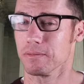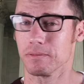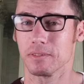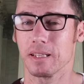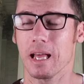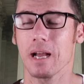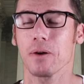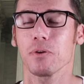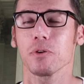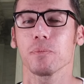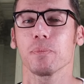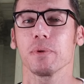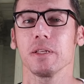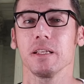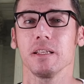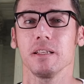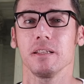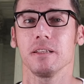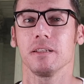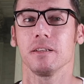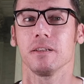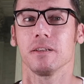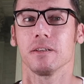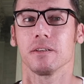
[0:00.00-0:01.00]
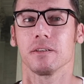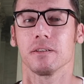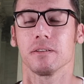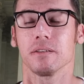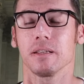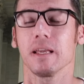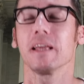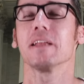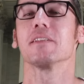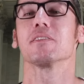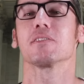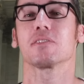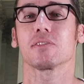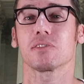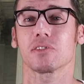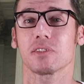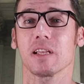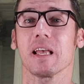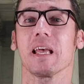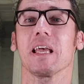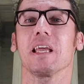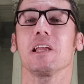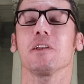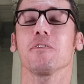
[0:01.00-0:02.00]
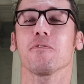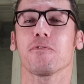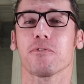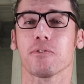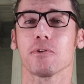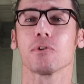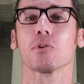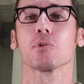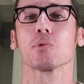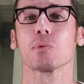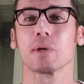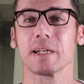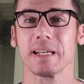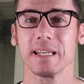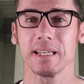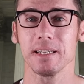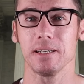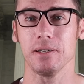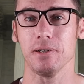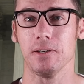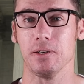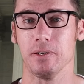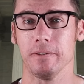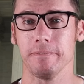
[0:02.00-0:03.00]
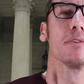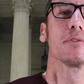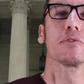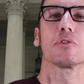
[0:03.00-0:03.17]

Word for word: that would be insane for real.